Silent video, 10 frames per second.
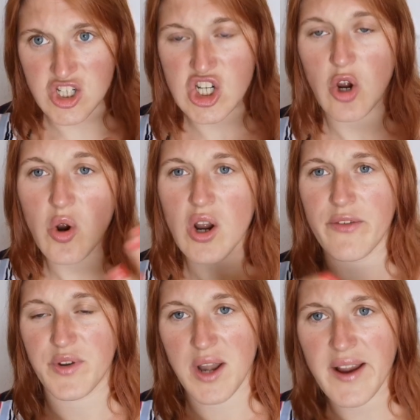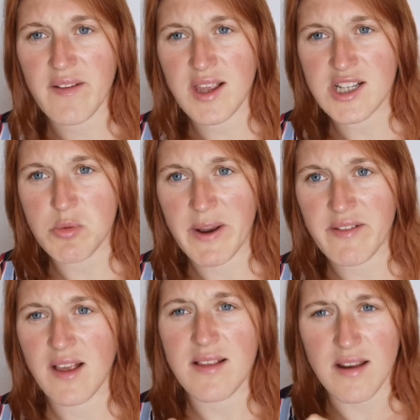chunk of the
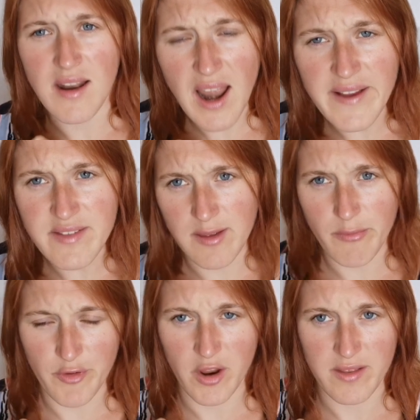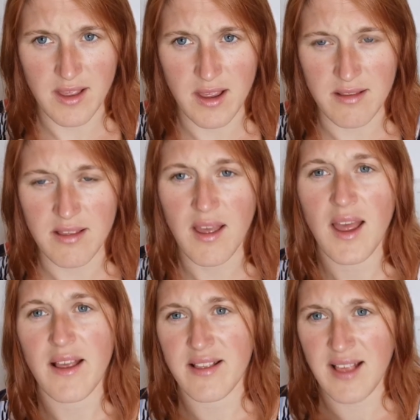1920s and the 1930s
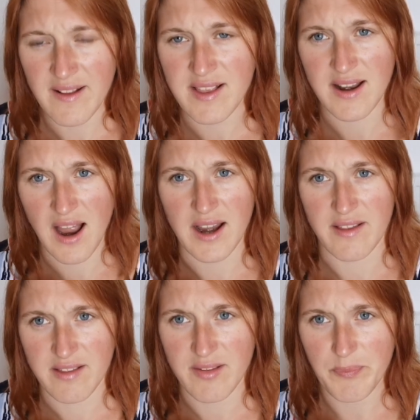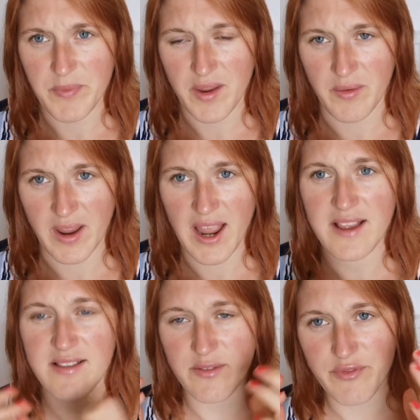sat in ice.
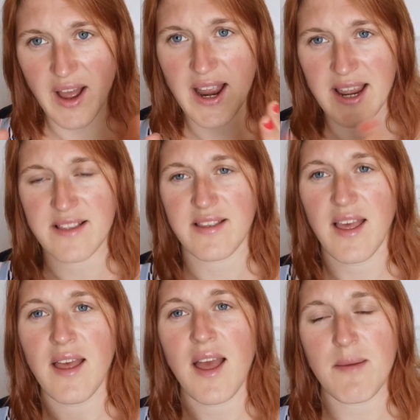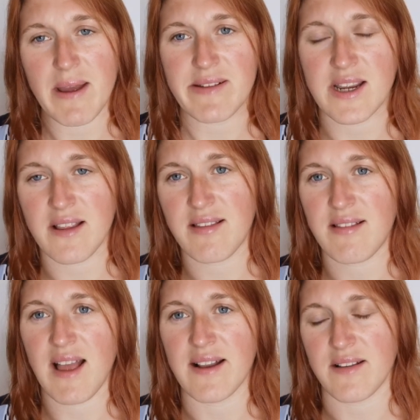Okay, so that is
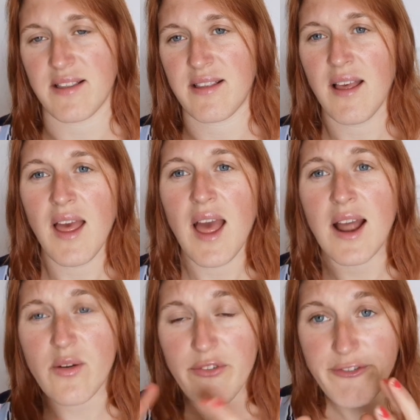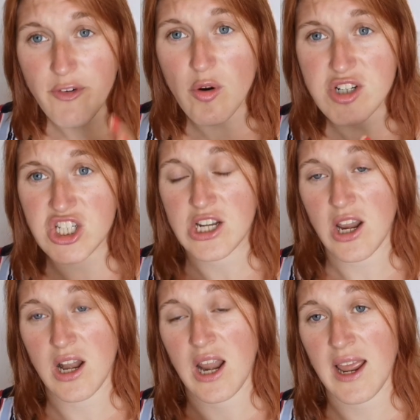America's stance. And
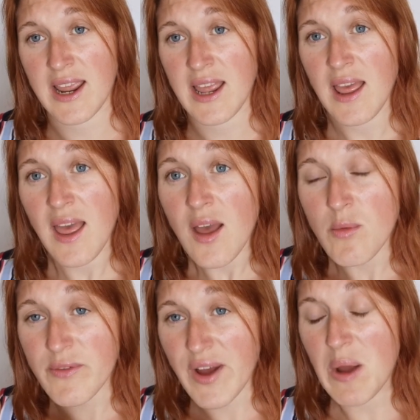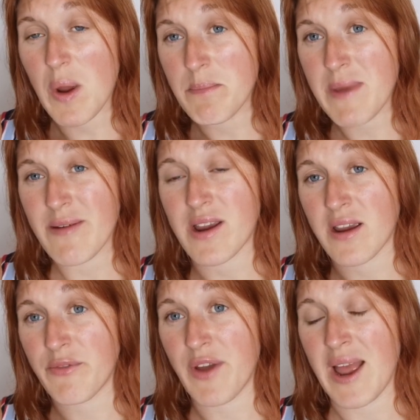unfortunately, without
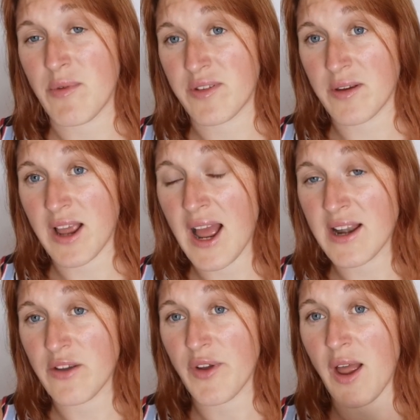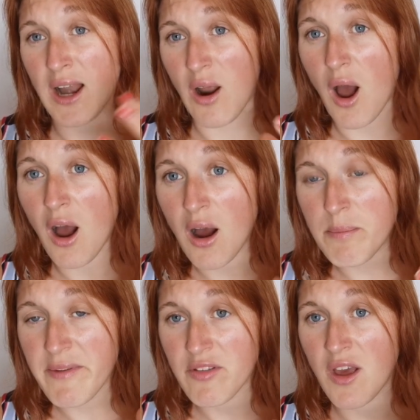America there as a kind of an
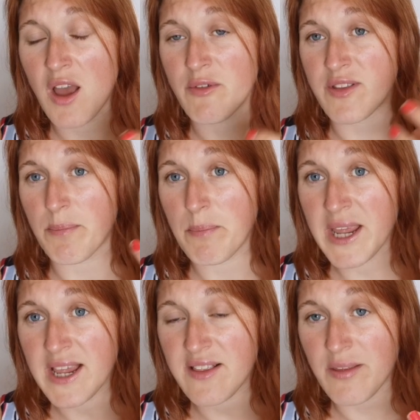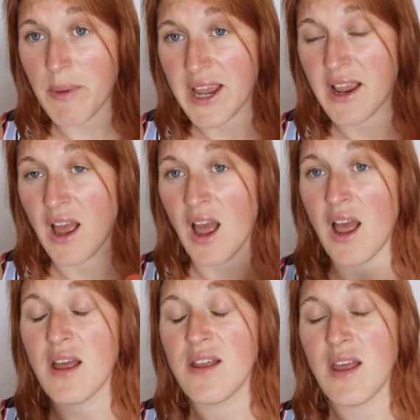arbiter, as a
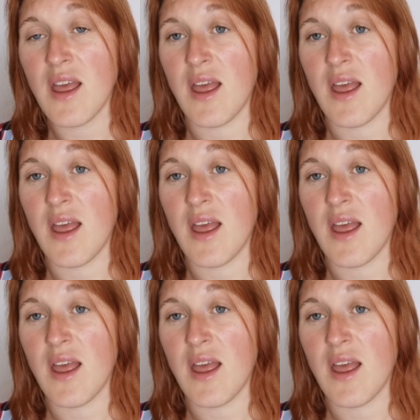peacemaker,